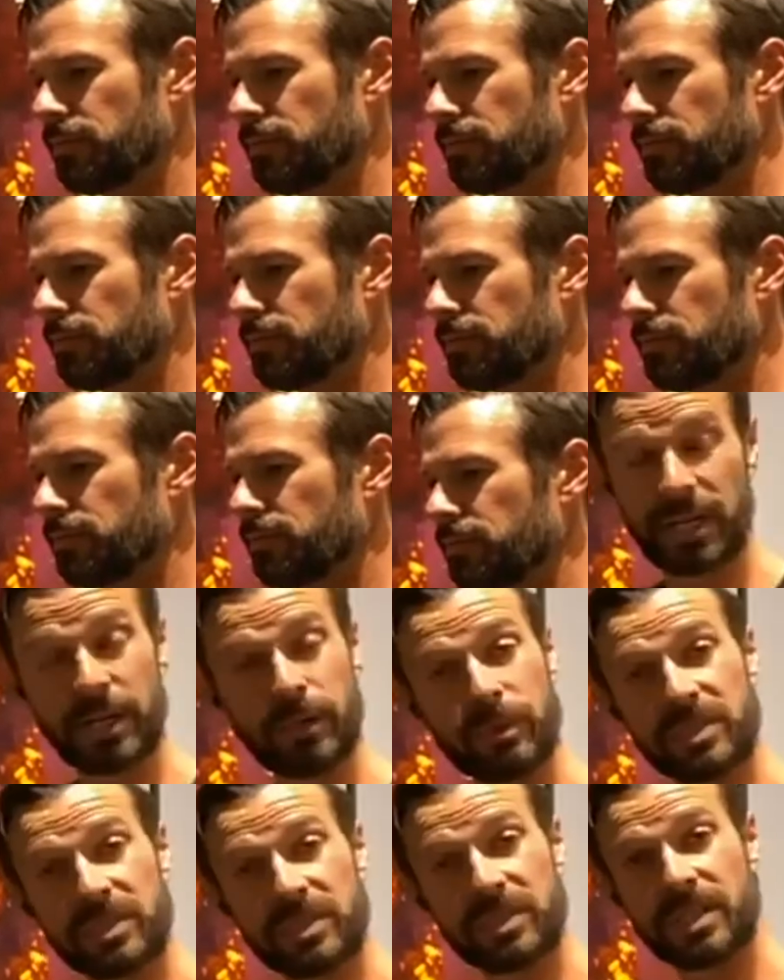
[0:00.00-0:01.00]
names, and
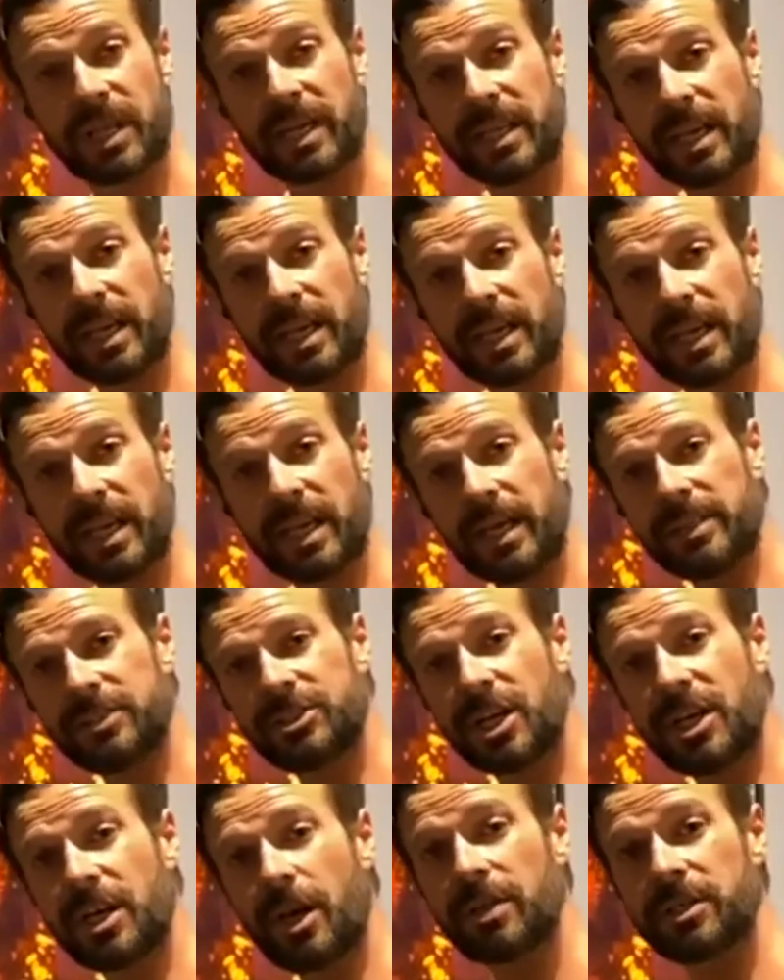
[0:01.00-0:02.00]
it was like a
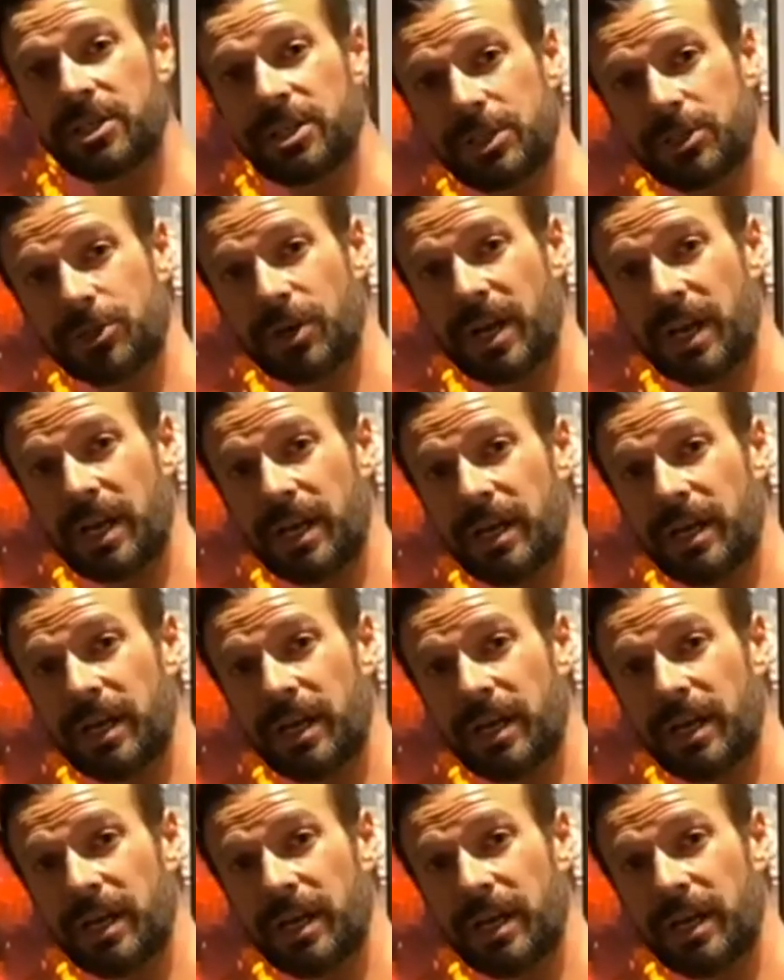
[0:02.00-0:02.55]
genealogy tree.